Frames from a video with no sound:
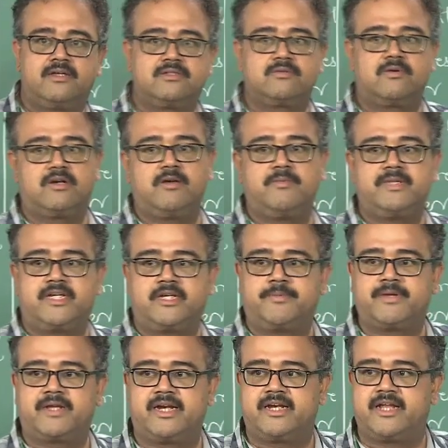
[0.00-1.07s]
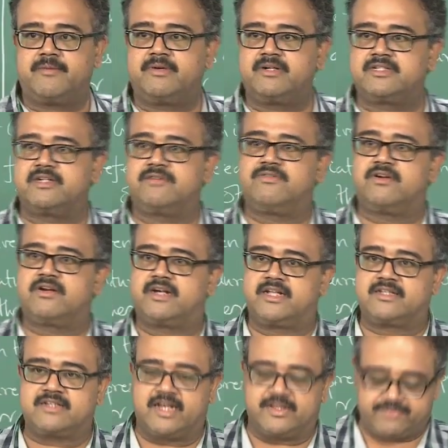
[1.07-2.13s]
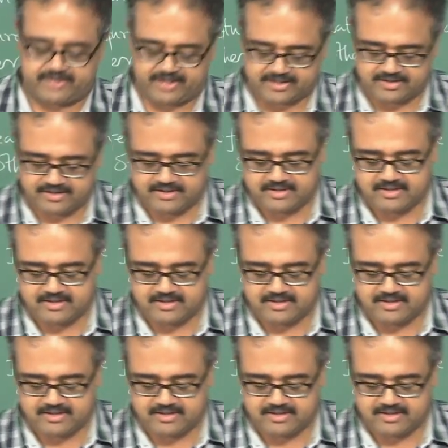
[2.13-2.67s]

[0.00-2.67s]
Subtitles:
So what will be the typical dimension for text classification?